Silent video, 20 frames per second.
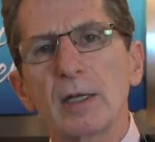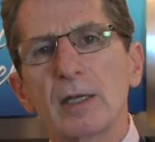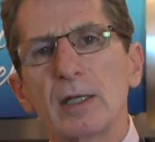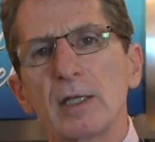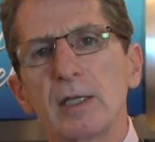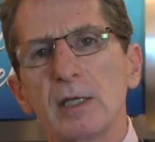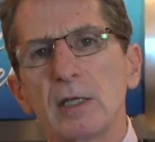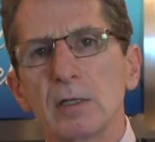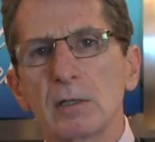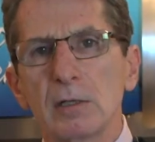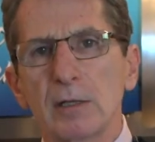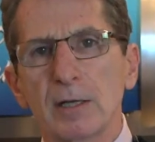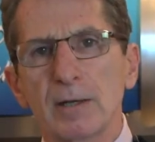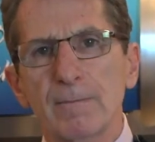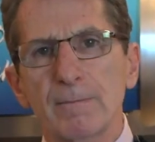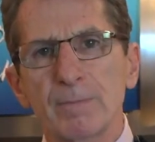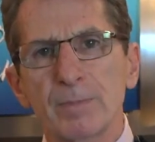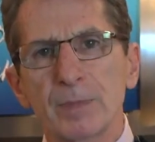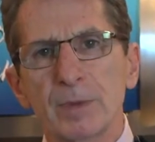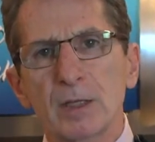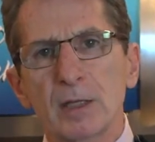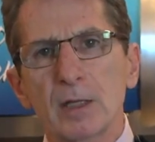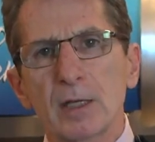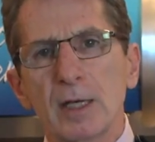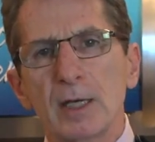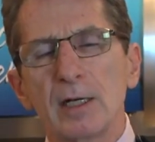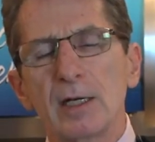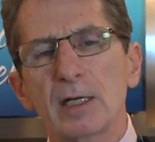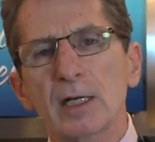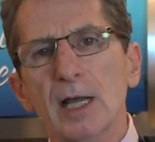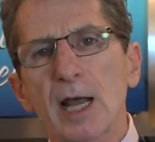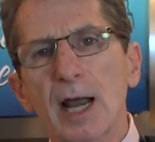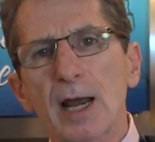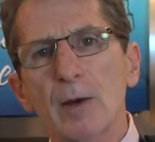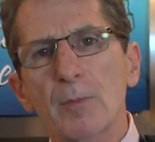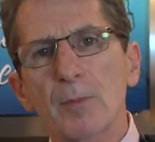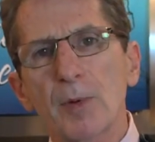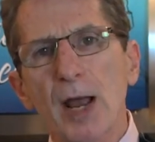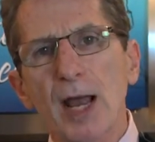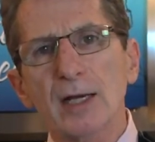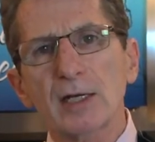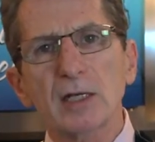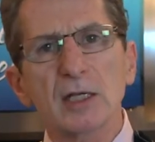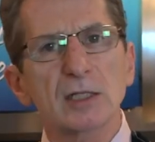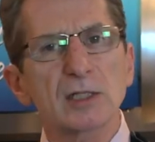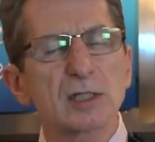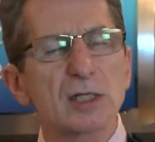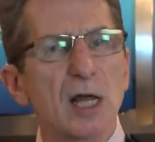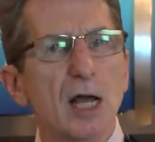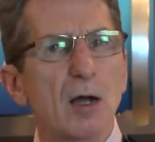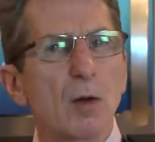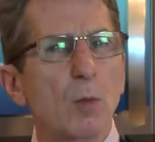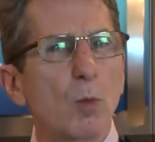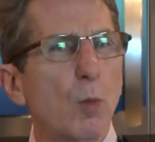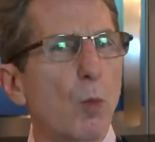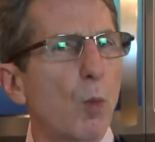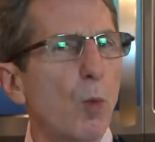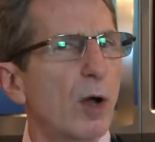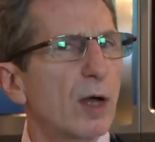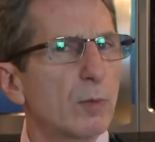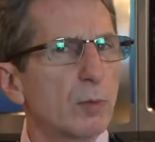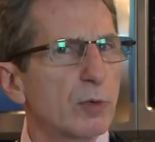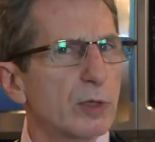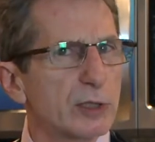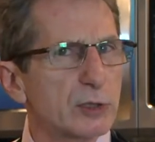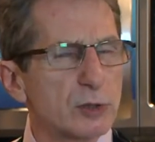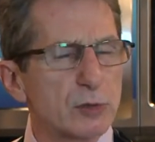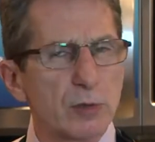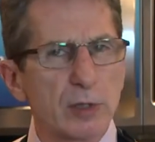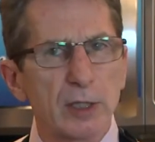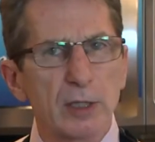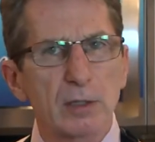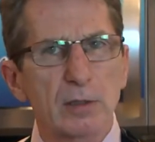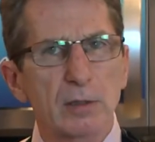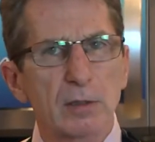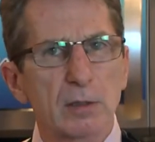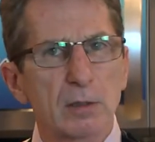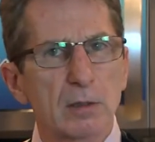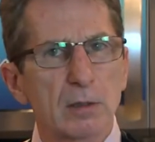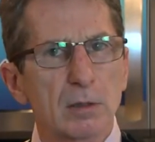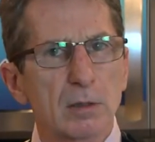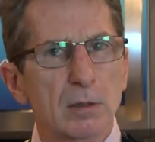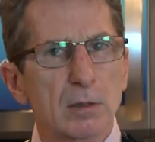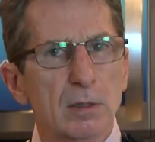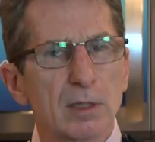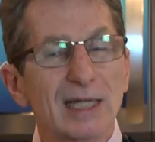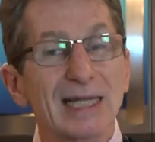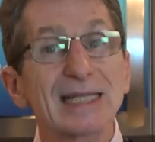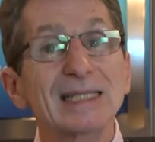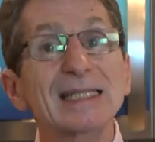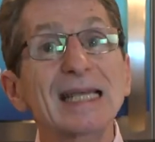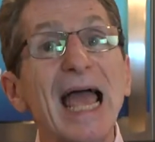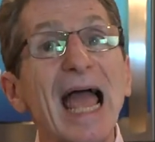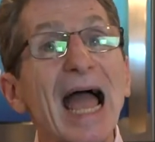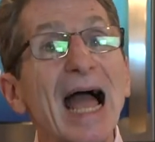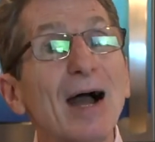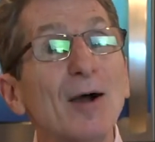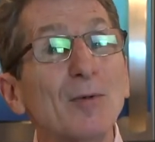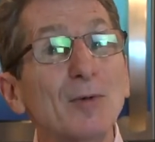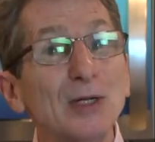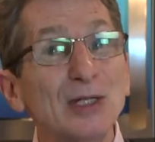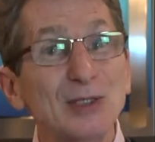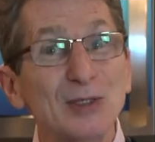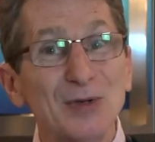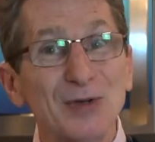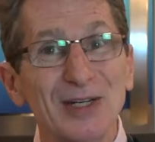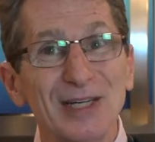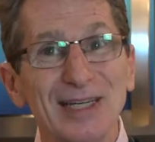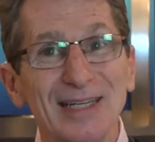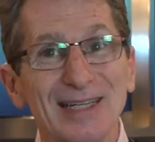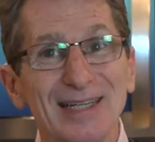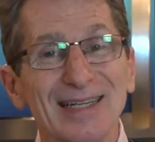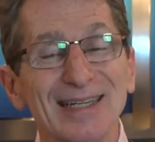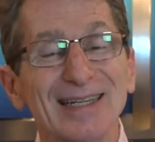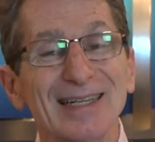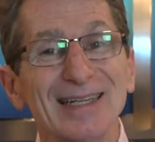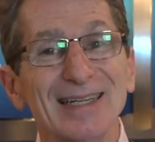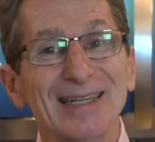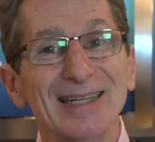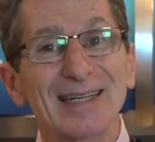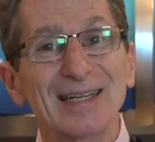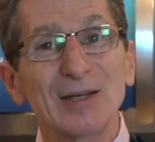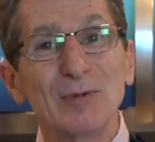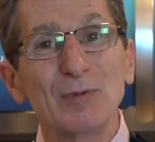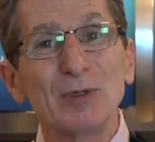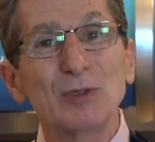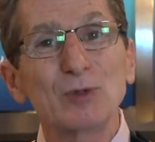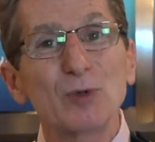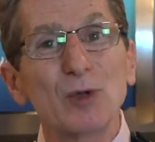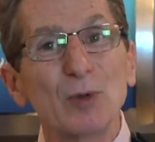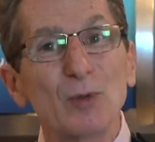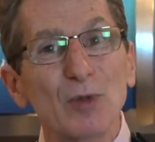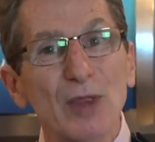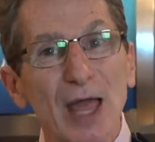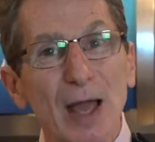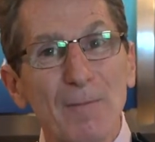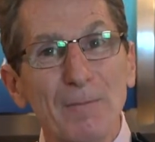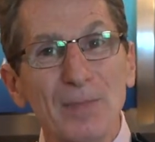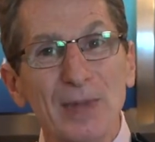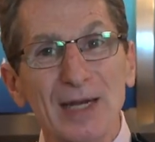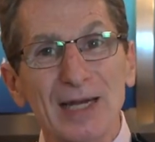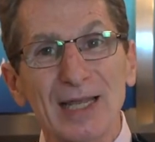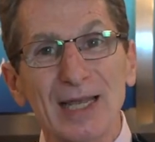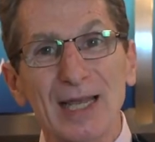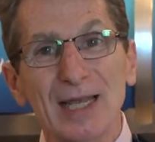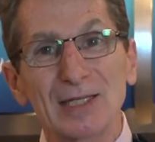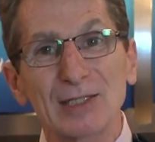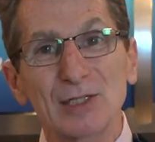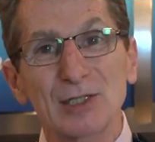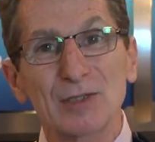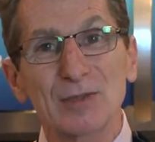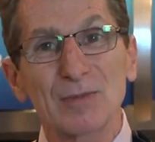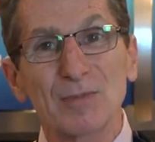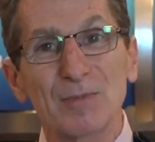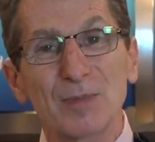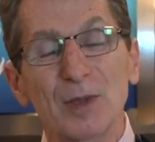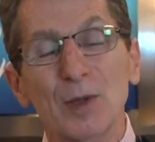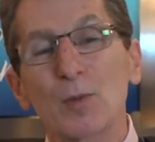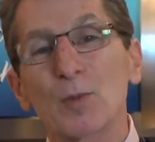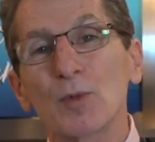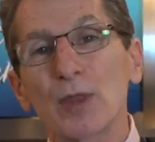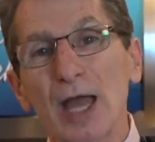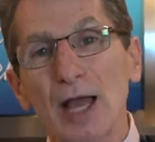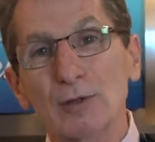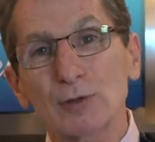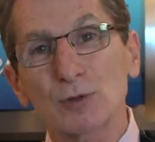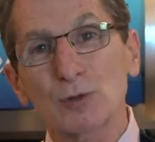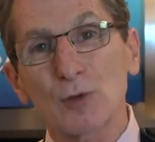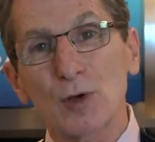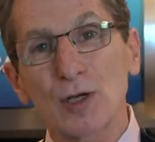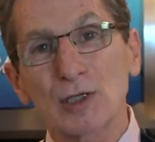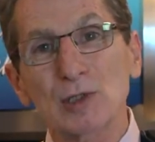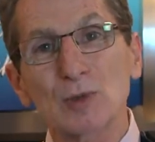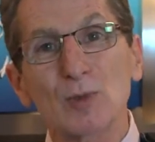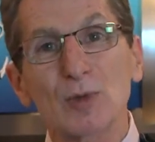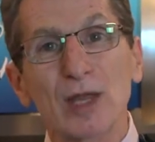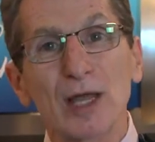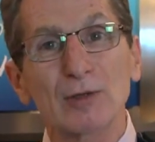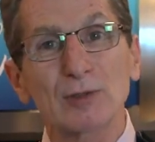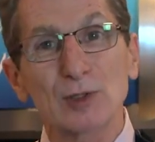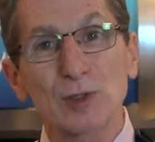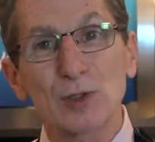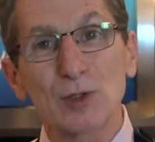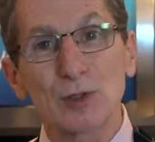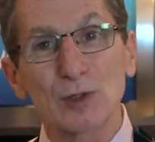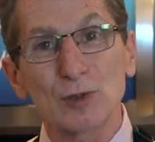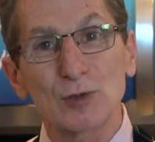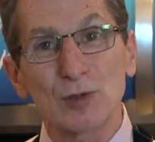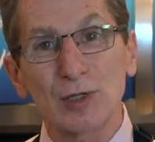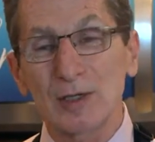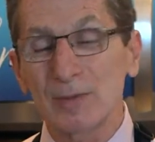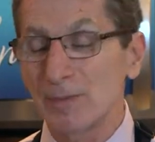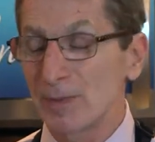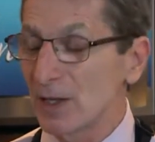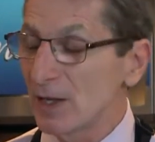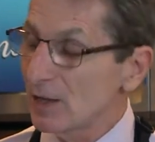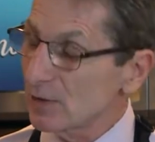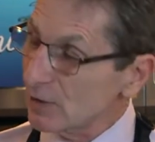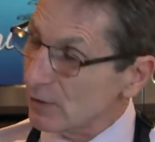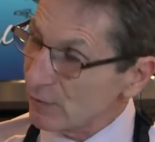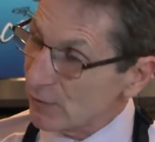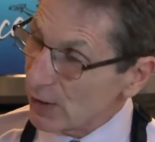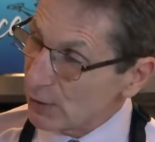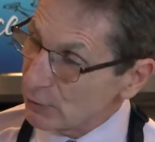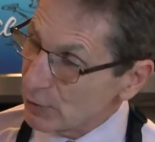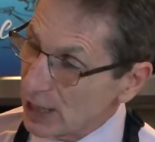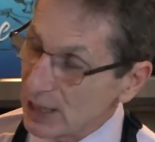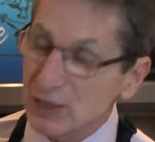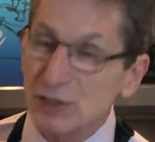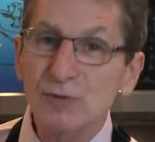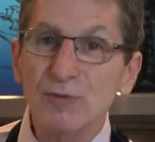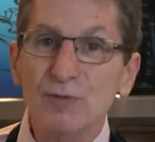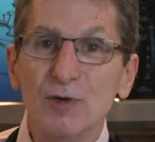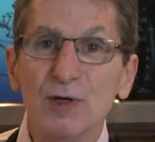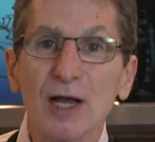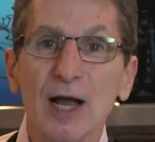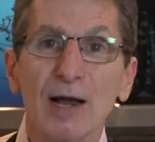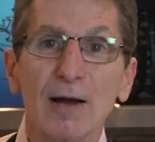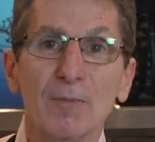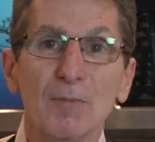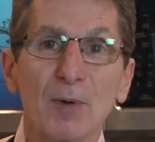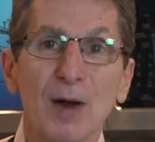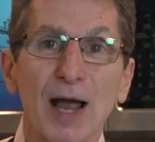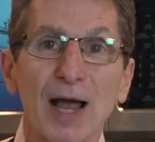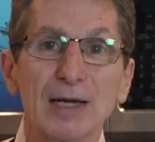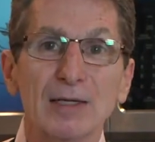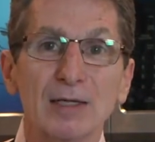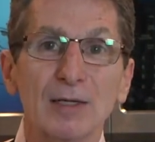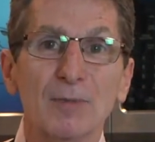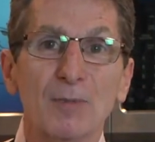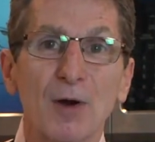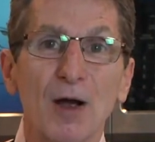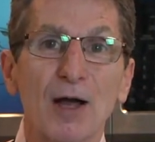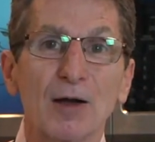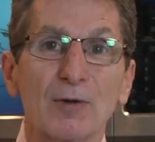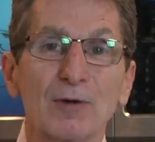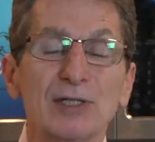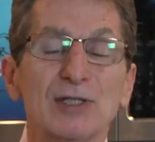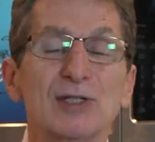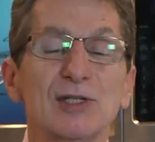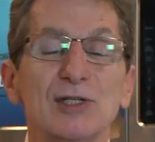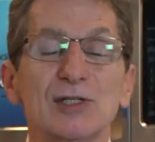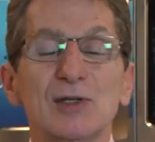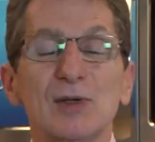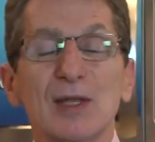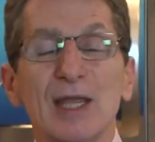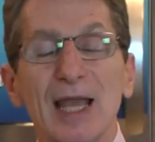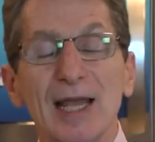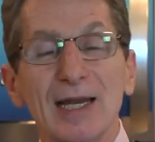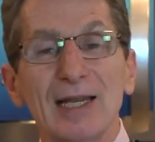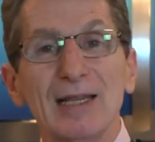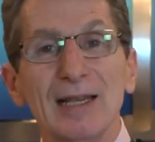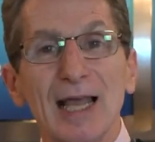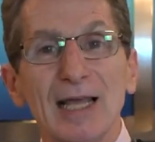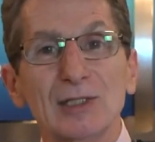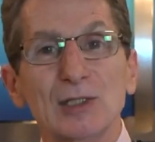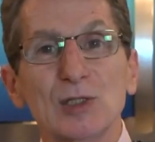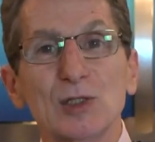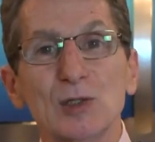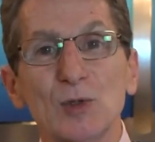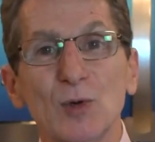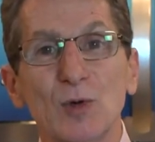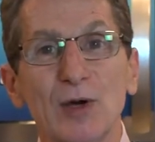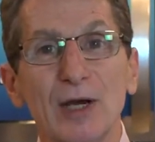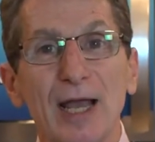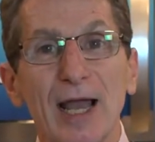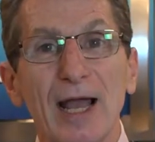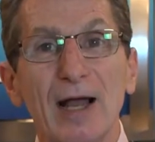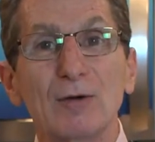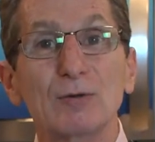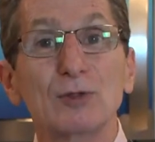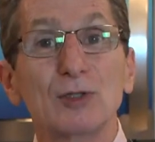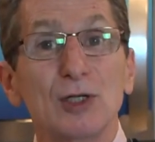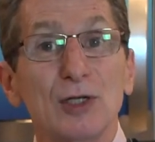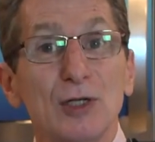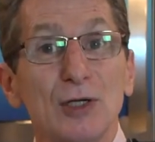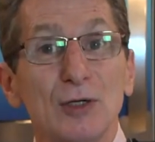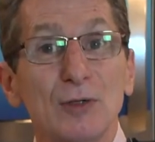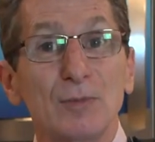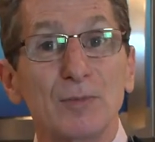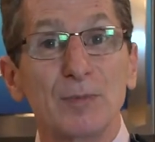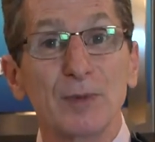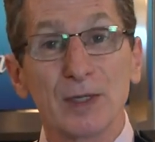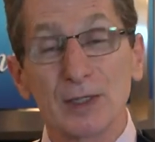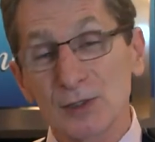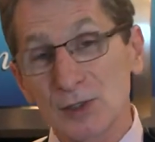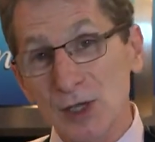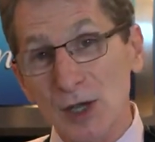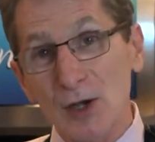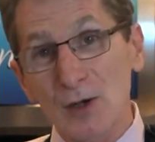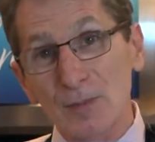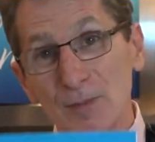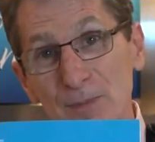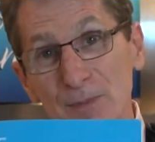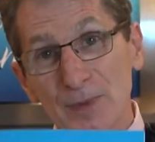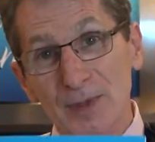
healing. And in chiropractic, it's not what we treat, it's how we treat. We treat without medication, without drugs, and without surgery. The Foundation for Chiropractic Progress is getting that story out to you. So,